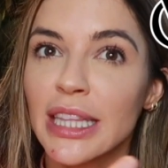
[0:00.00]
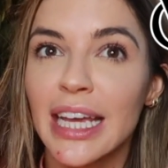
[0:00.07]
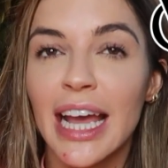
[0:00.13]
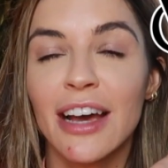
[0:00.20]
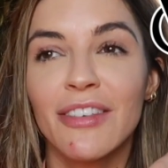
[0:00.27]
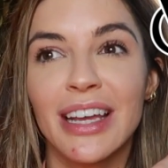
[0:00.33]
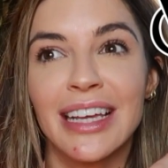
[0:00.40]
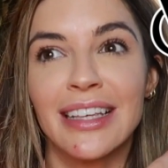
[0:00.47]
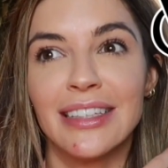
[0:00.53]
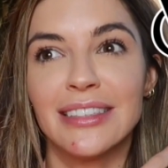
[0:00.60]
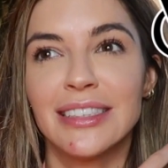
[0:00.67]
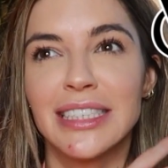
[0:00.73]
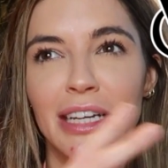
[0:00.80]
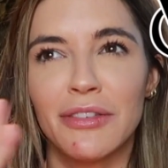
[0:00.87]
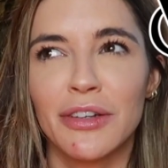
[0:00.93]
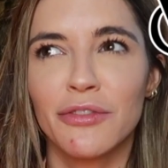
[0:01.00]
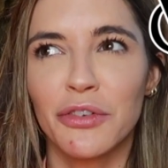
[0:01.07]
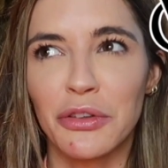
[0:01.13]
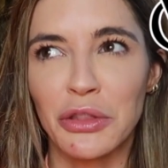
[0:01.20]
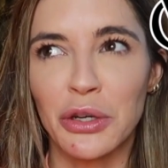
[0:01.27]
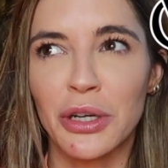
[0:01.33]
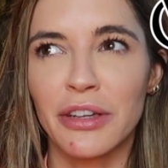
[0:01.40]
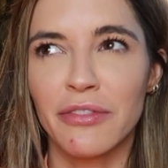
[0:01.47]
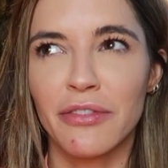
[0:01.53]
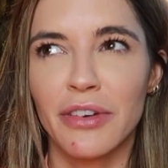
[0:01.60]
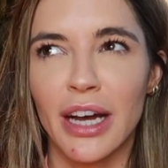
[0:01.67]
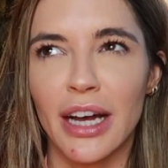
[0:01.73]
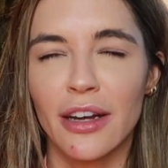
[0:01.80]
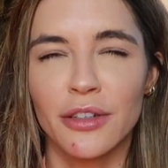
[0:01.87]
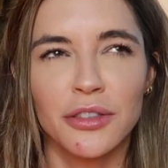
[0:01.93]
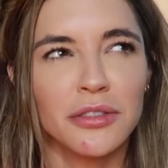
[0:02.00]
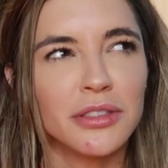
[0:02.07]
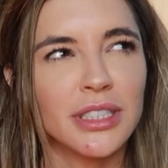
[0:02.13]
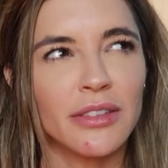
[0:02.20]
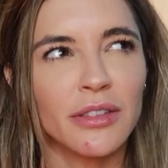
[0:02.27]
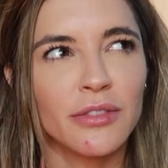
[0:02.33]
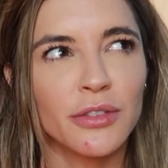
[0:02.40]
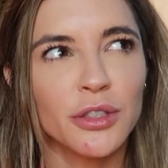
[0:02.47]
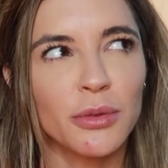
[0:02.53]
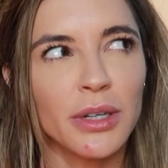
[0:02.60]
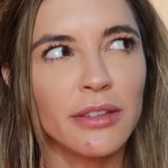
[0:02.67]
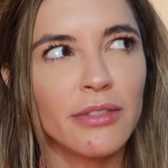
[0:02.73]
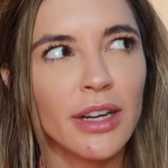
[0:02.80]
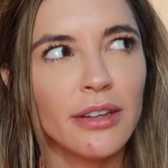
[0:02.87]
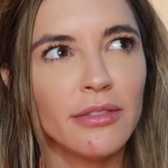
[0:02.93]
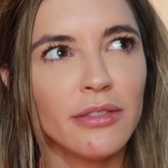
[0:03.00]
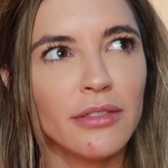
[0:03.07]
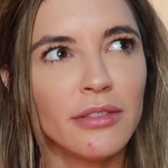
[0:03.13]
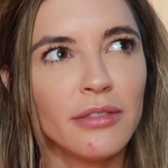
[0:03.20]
They have a 7 for $35 or 7 for $25